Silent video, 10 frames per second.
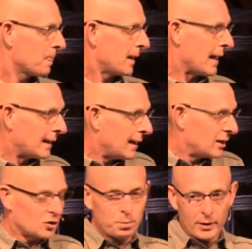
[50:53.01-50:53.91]
and I can't
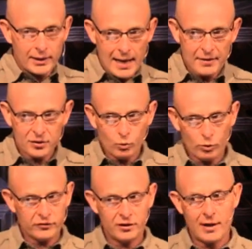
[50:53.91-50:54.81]
explain how this
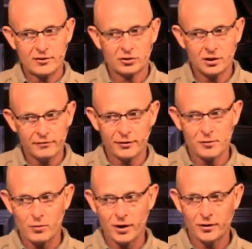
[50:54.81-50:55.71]
works theologically very
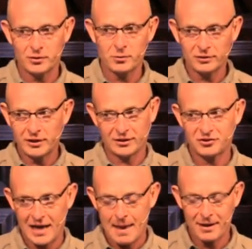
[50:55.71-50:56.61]
well, so I'm going to take a
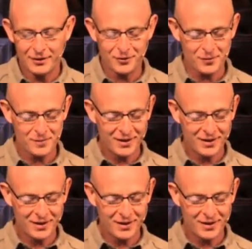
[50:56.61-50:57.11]
stab at it though,